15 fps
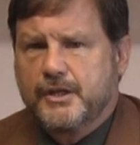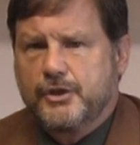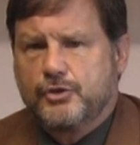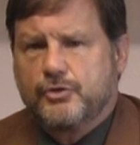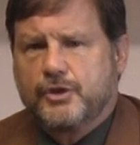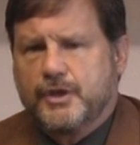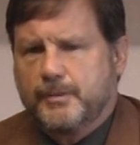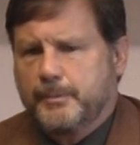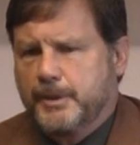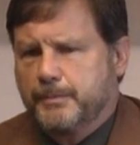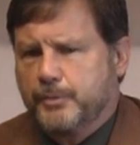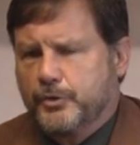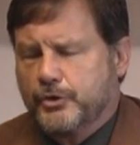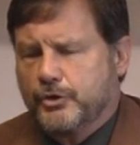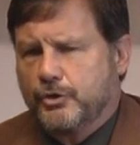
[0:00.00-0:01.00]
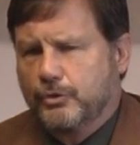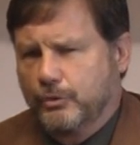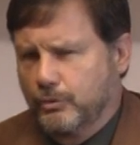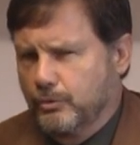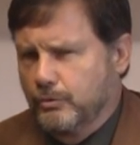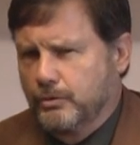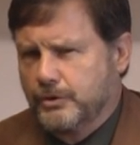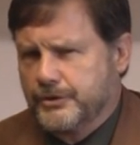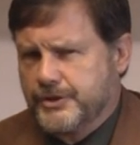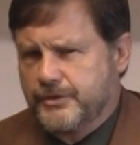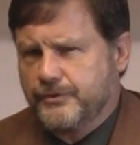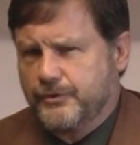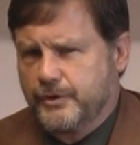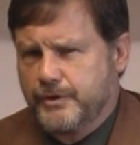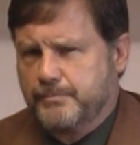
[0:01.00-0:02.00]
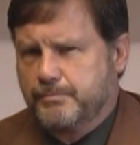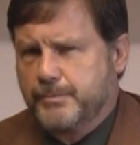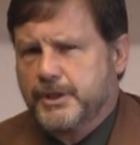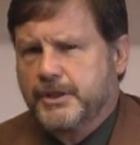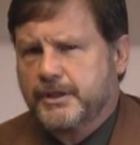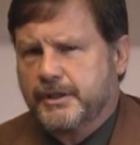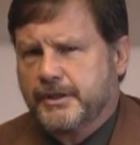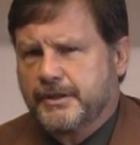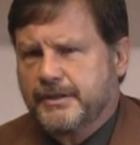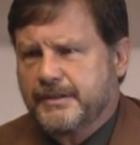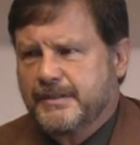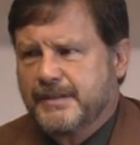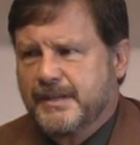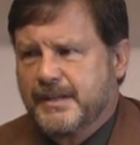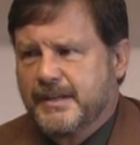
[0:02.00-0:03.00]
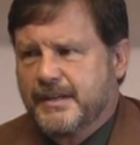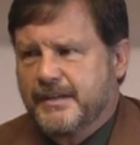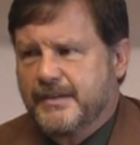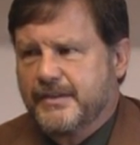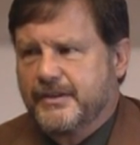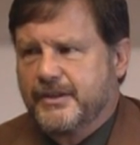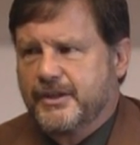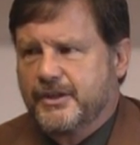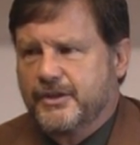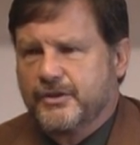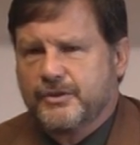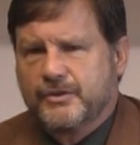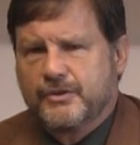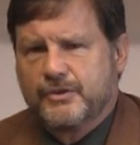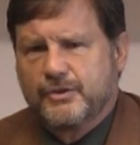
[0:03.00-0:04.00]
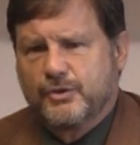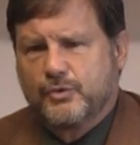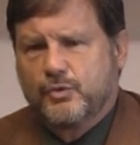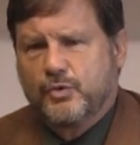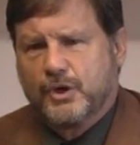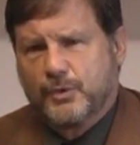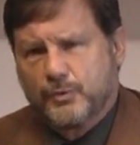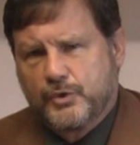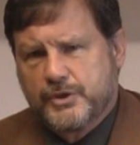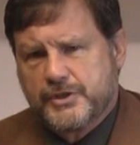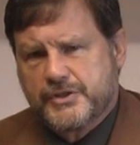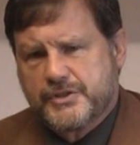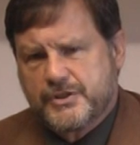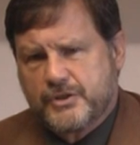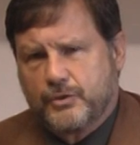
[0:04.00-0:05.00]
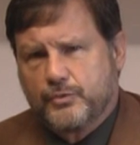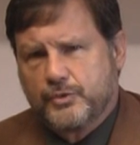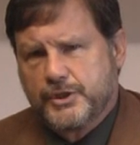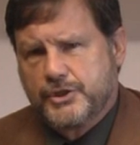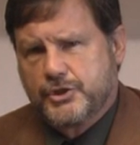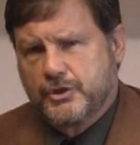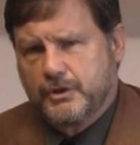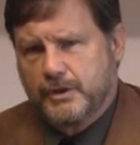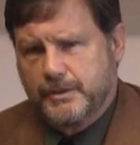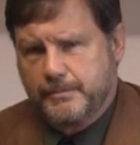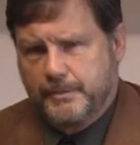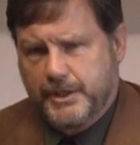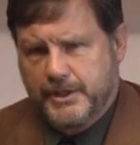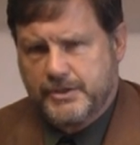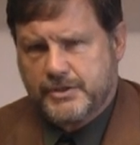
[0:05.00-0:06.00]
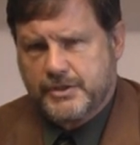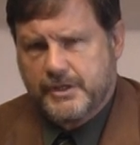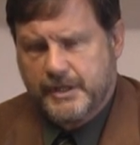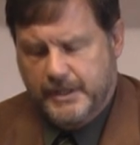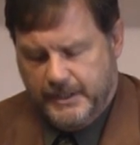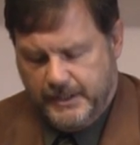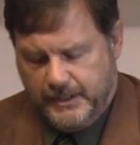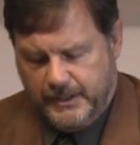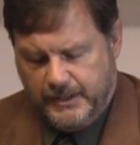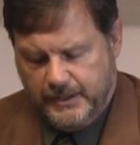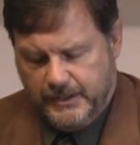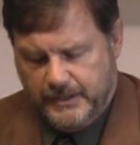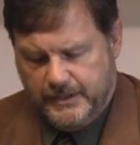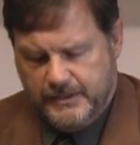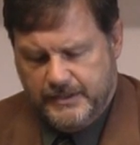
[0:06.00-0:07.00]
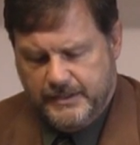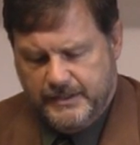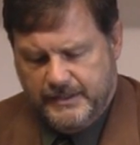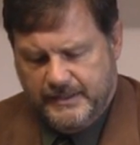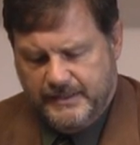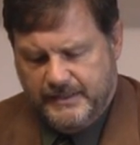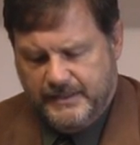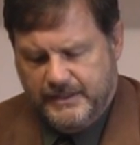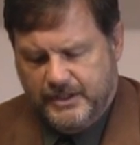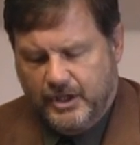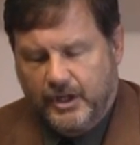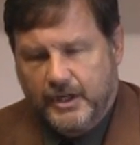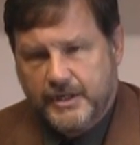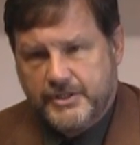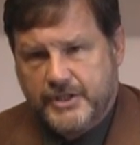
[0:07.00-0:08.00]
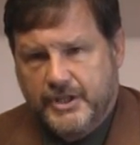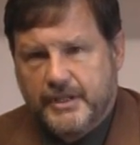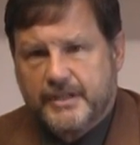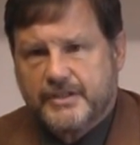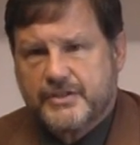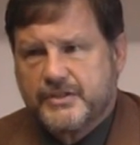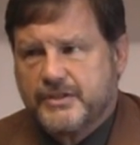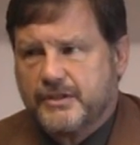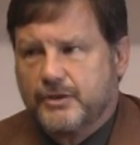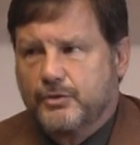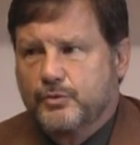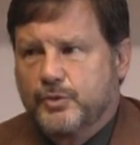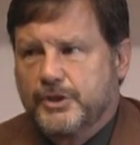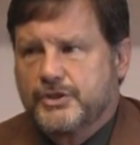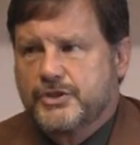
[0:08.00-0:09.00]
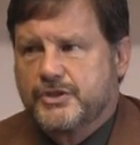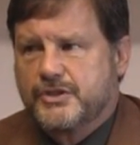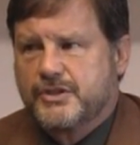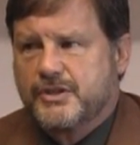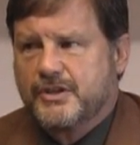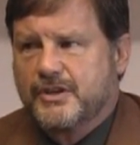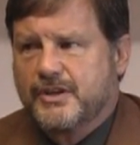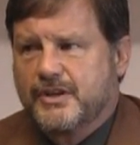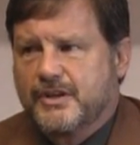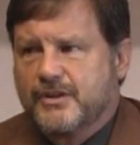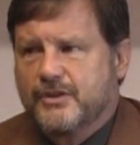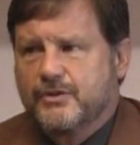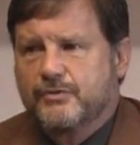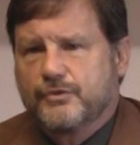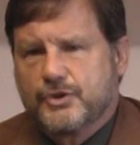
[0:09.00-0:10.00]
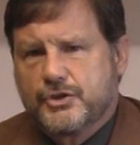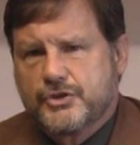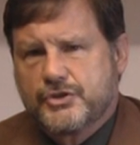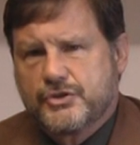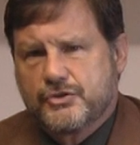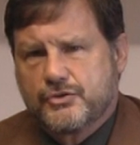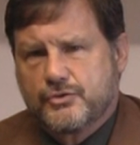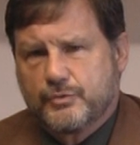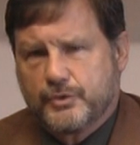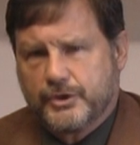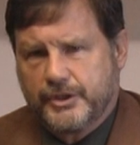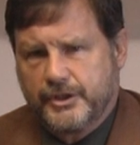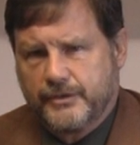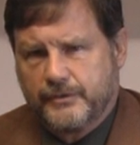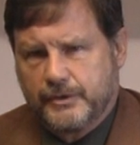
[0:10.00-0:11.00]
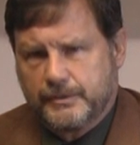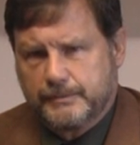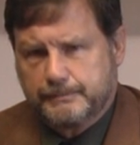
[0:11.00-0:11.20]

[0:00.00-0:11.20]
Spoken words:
you come up with a whole different meaning than what was originally meant in the context in which the verses were given.